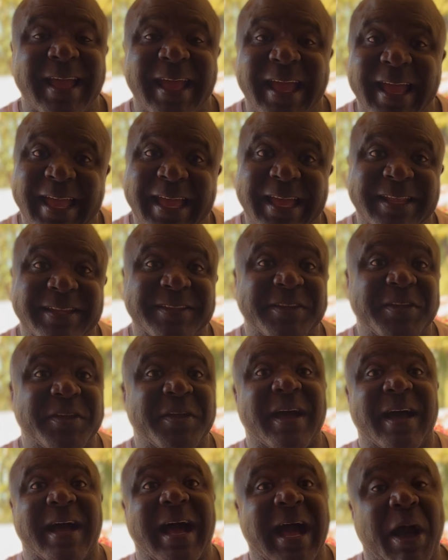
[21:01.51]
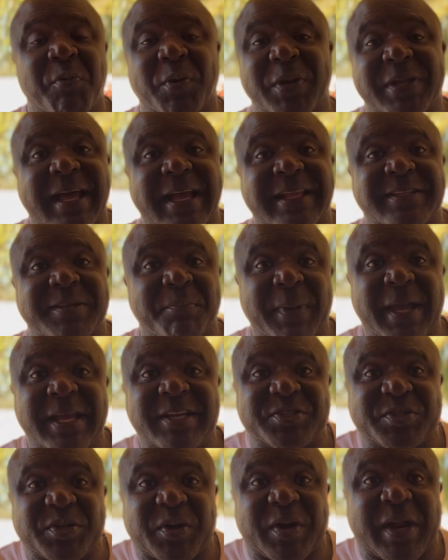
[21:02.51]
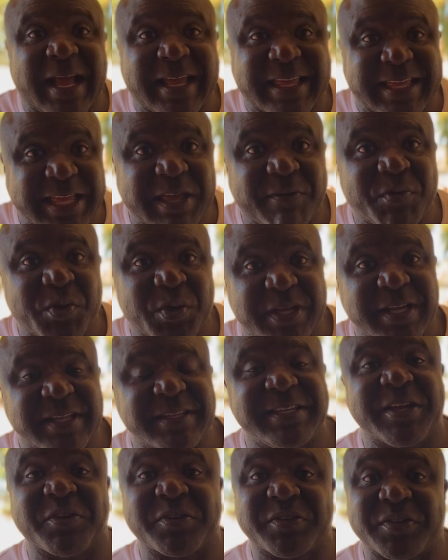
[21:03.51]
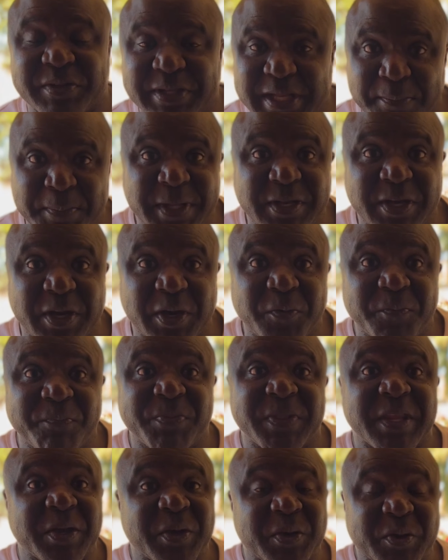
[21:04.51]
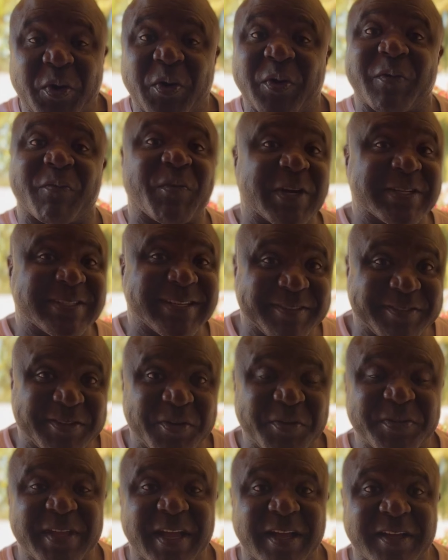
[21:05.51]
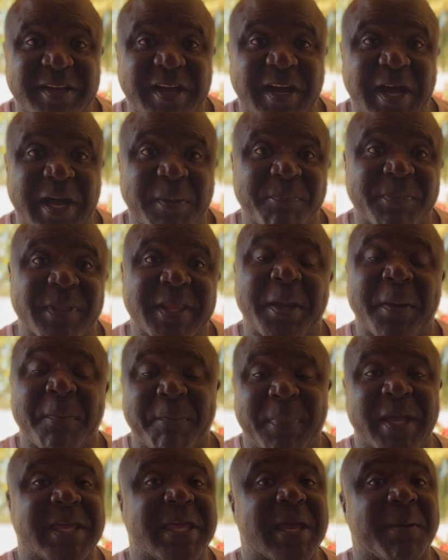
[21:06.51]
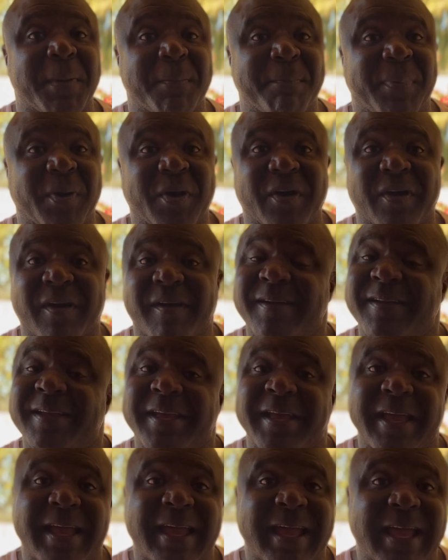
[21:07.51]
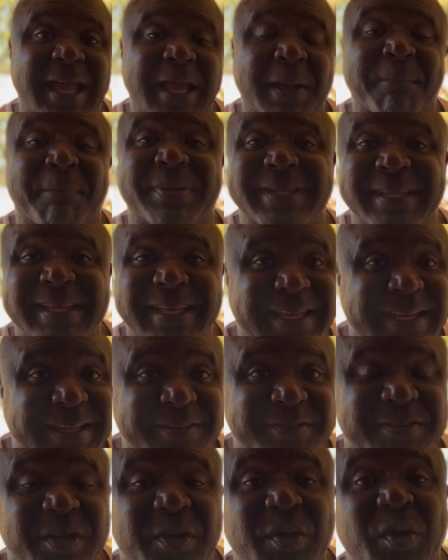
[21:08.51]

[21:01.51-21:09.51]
And I would like to make sure I can give you a good deal. So let me know. Go to freshoutseries.com, pick up a bar, and please